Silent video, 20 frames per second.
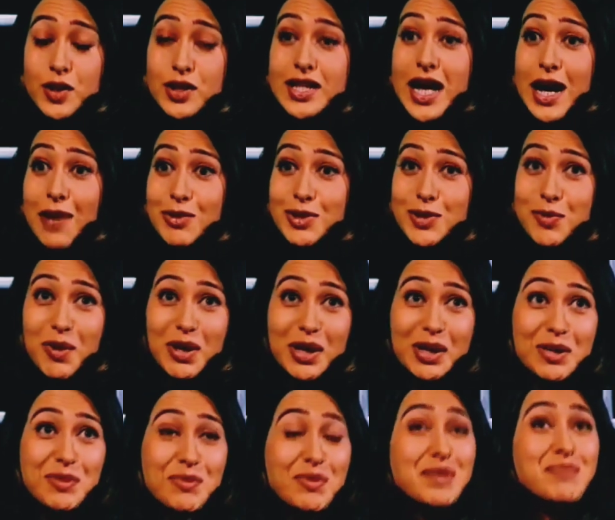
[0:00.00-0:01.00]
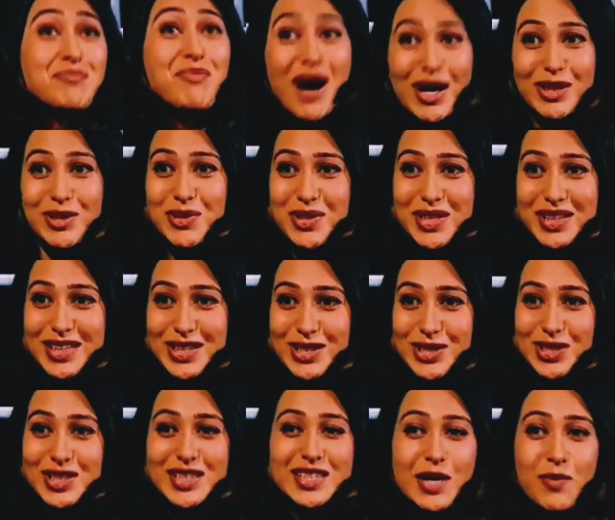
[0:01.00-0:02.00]
because I was working with Madhuri
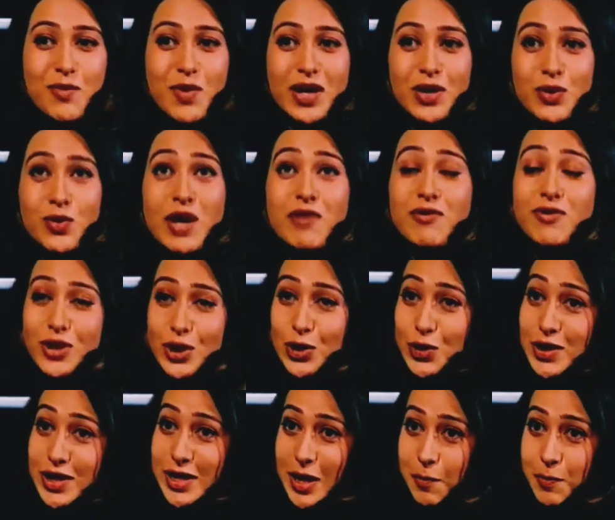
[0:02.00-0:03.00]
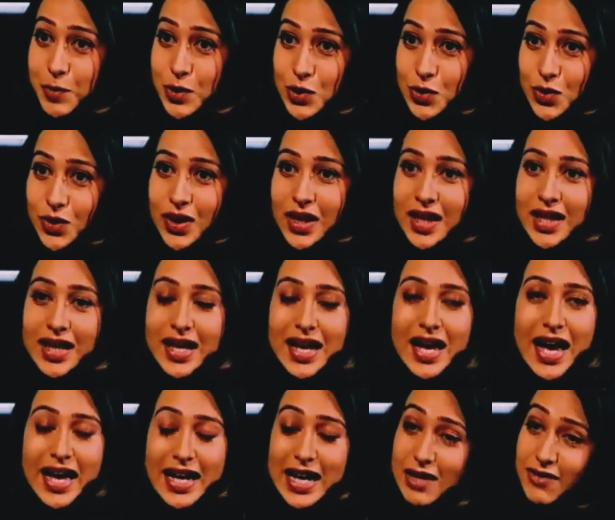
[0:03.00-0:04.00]
Dixit, someone who I've looked up to
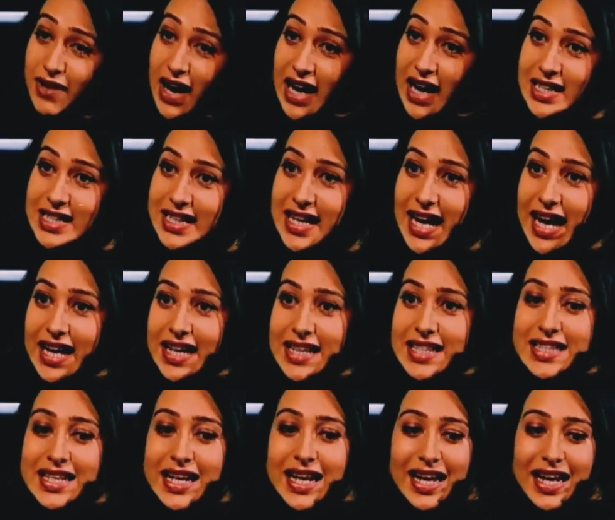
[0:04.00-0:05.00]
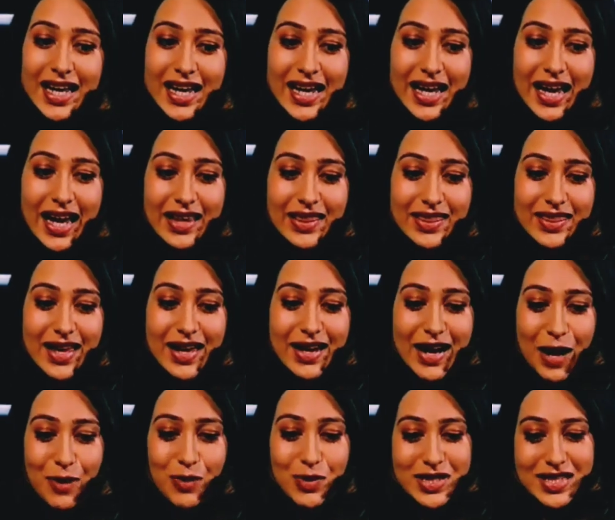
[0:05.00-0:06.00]
and I've idolized. And there
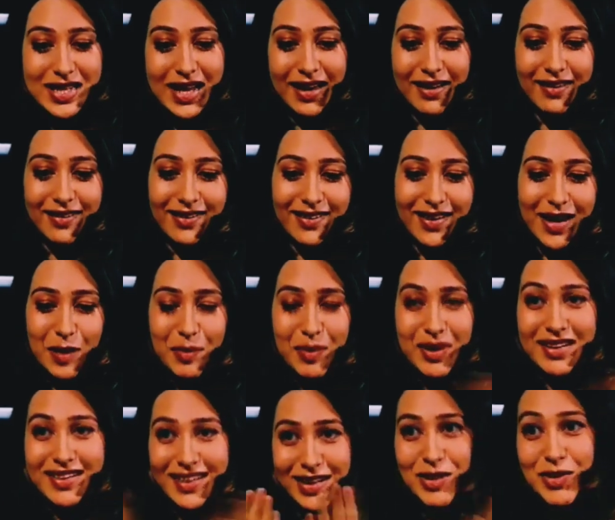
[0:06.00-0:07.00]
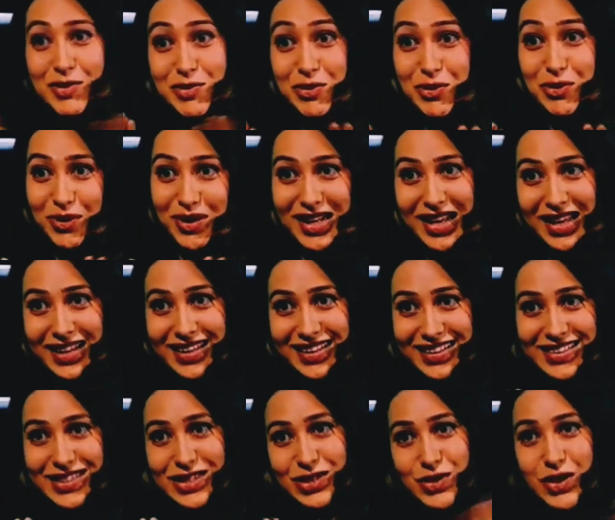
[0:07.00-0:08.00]
I was like, I mean, in a role like
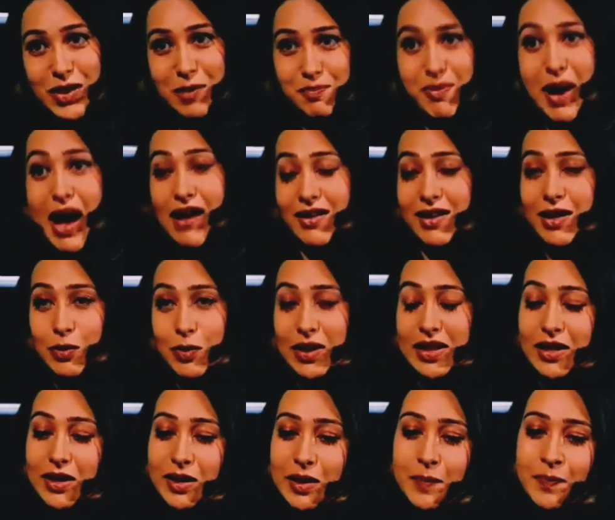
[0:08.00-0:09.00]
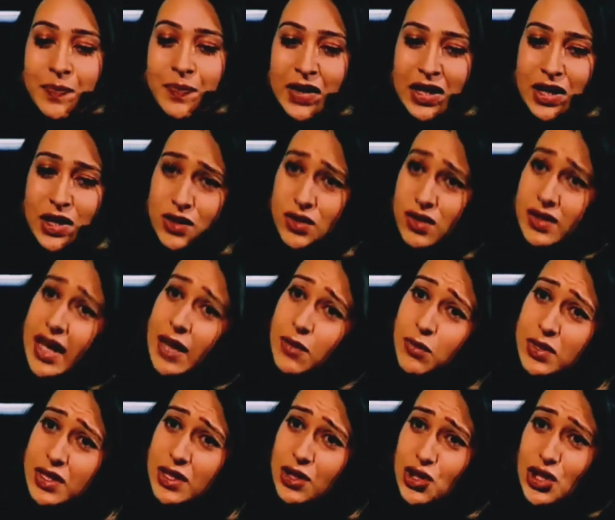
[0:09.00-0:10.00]
straight parallel with her. So
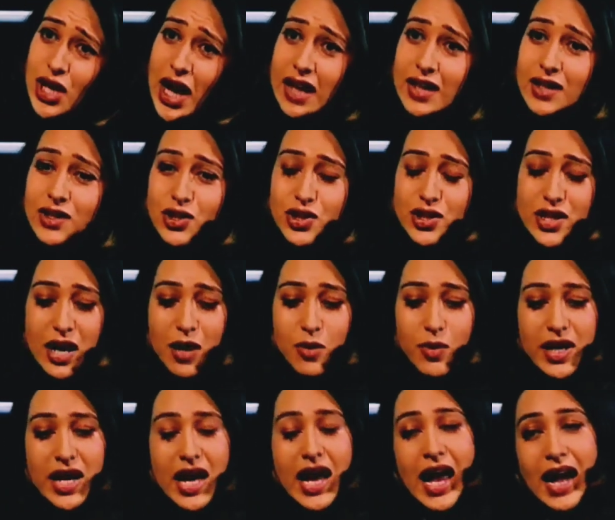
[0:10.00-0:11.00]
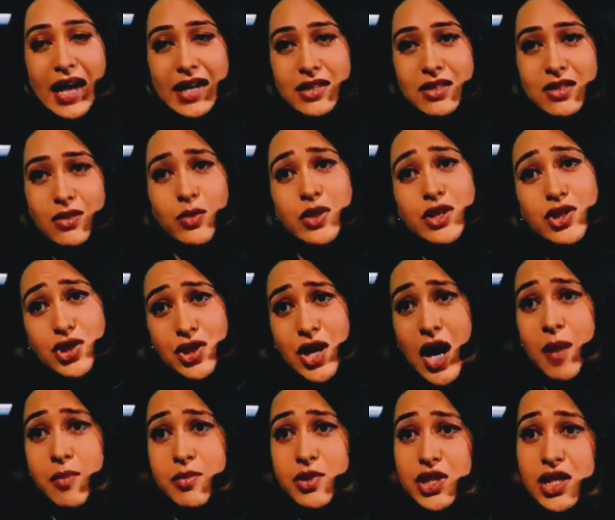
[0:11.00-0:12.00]
that was a challenge. Now when I act with
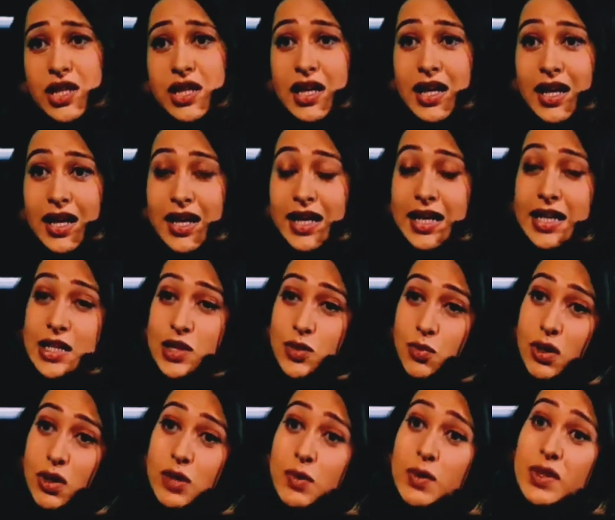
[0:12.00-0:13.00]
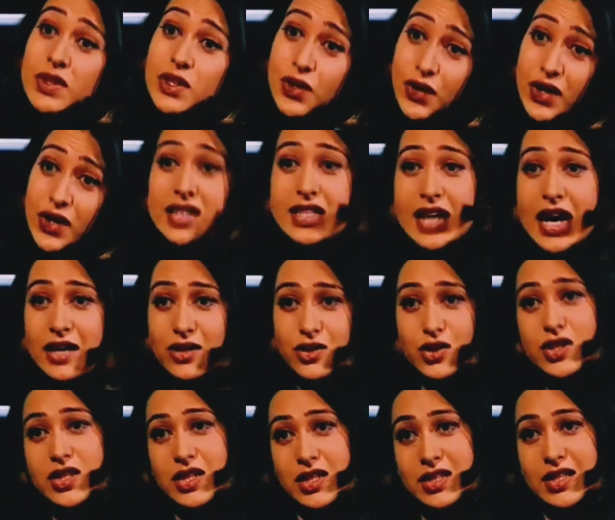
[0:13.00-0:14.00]
Shyamji, he's worked with great
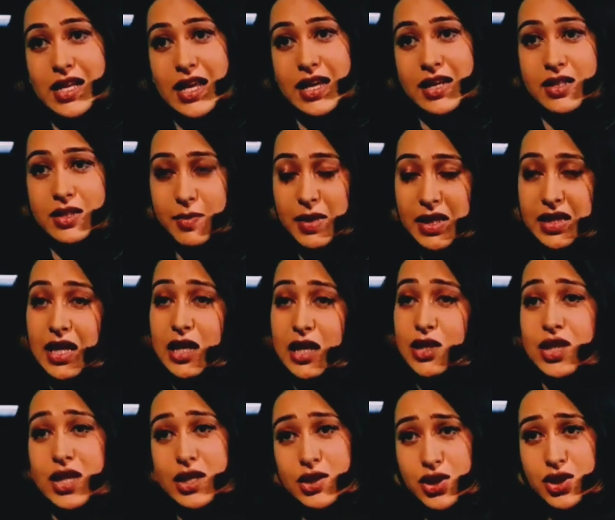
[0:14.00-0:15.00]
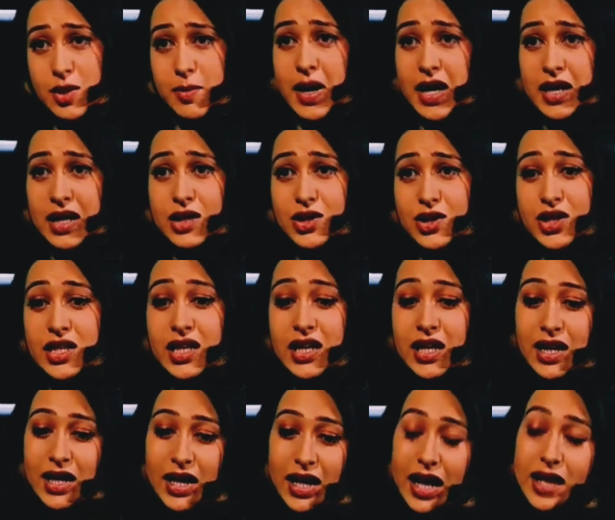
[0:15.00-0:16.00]
actresses like Smita ji and Shabana ji,
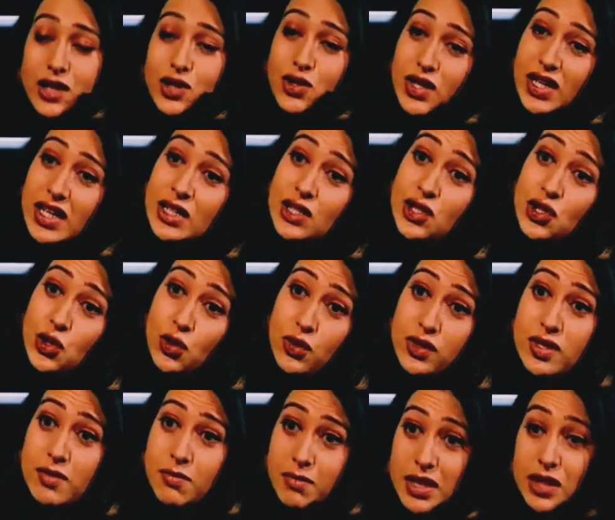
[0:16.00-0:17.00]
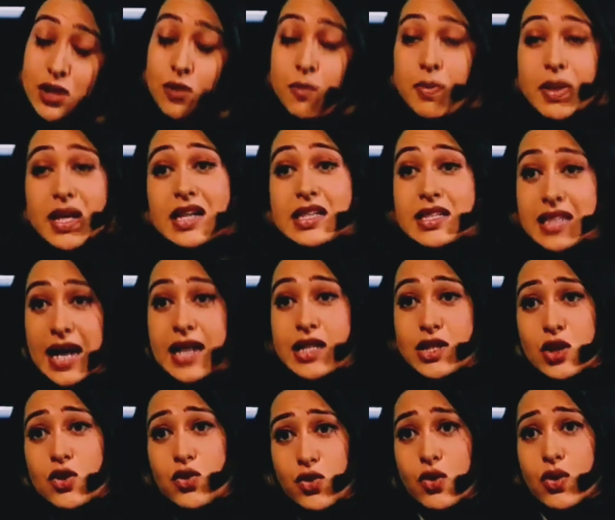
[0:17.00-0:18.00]
and today he's chosen me to play a
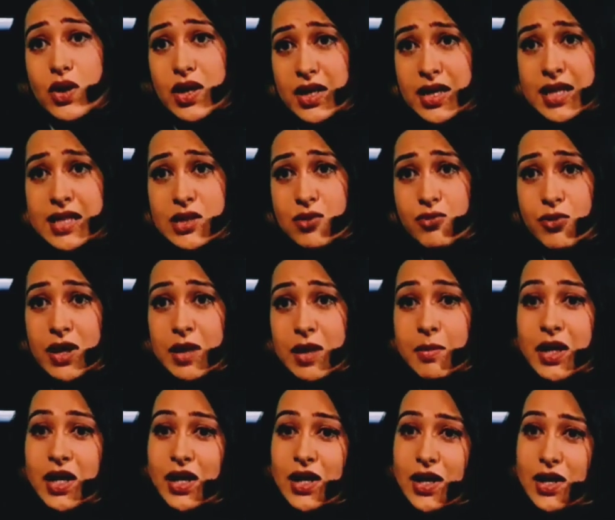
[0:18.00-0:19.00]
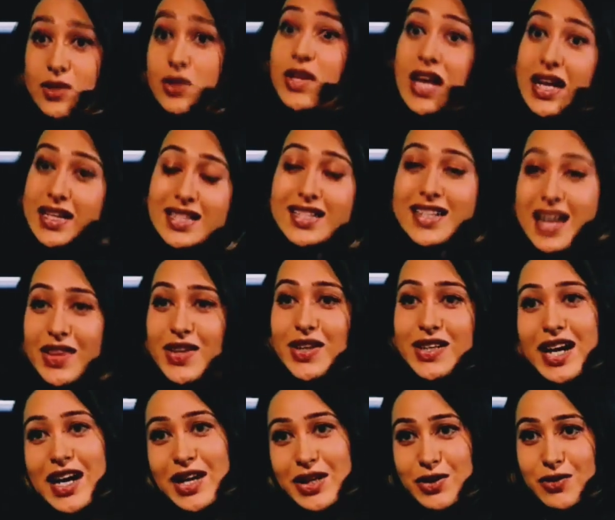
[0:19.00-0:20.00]
title role in his film. So that's another
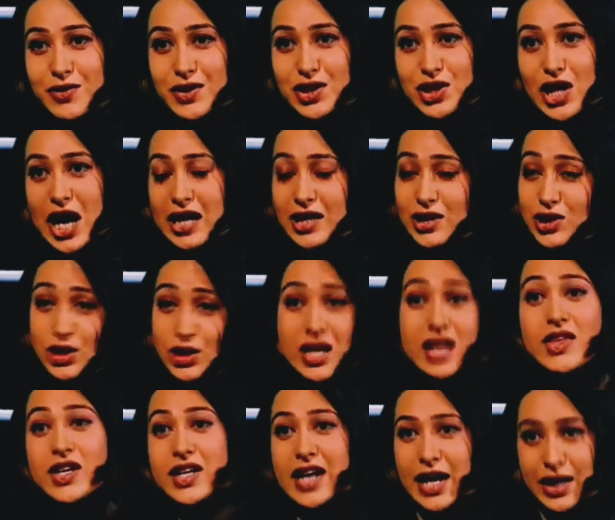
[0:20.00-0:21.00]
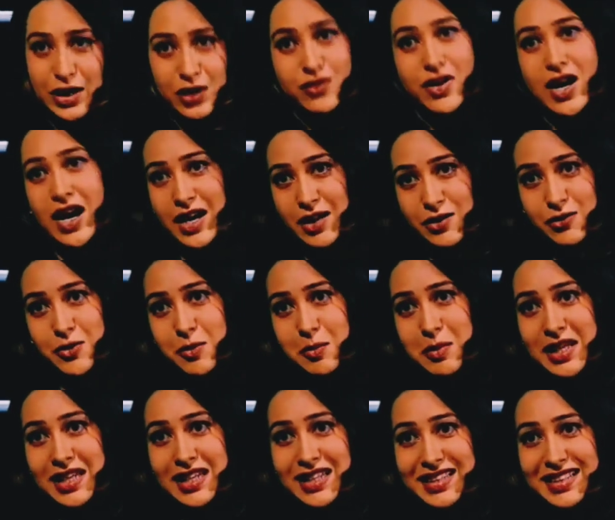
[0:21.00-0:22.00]
kind of a challenge, another kind of high. I
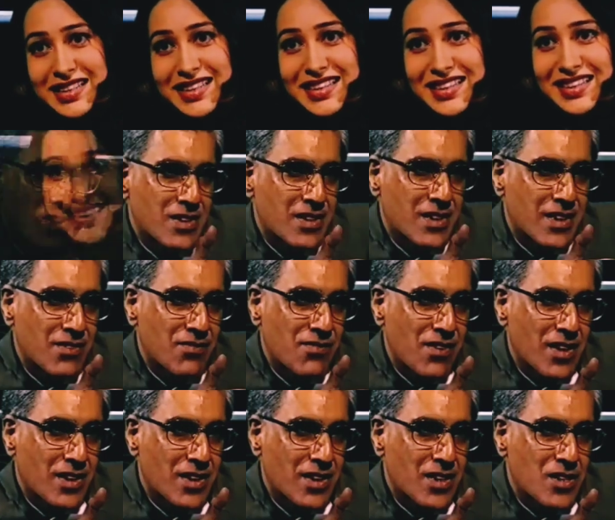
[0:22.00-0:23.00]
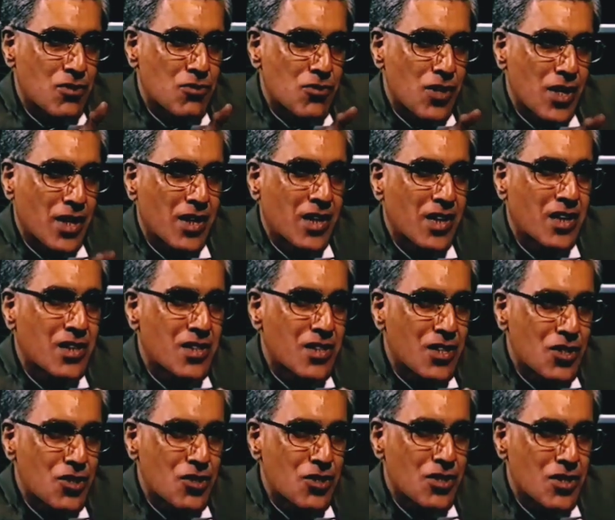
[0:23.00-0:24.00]
also get the feeling that in fact it's
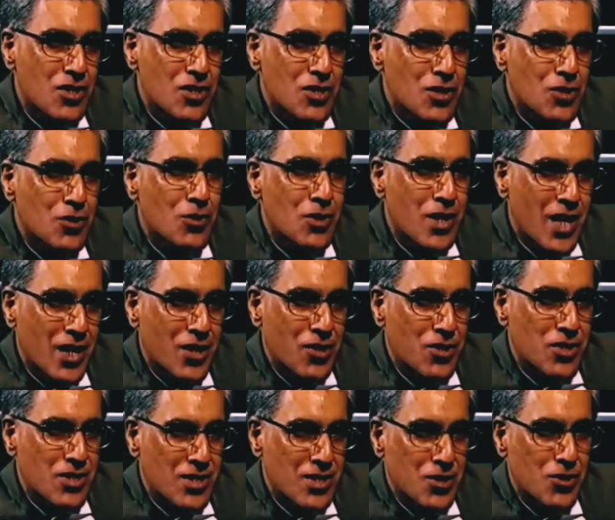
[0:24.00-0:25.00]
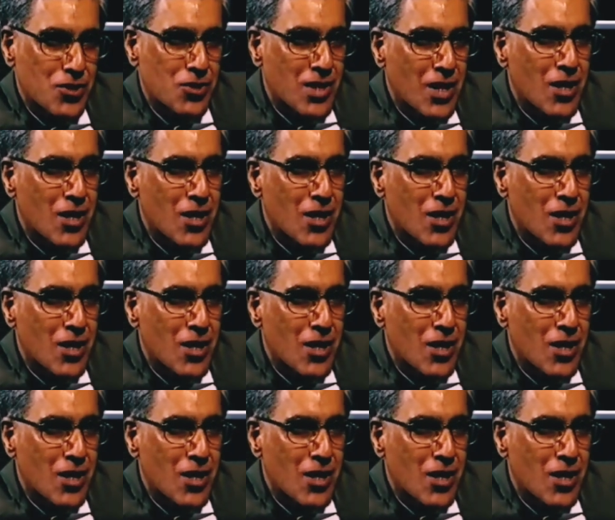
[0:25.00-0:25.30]
recognition as a good actress that you're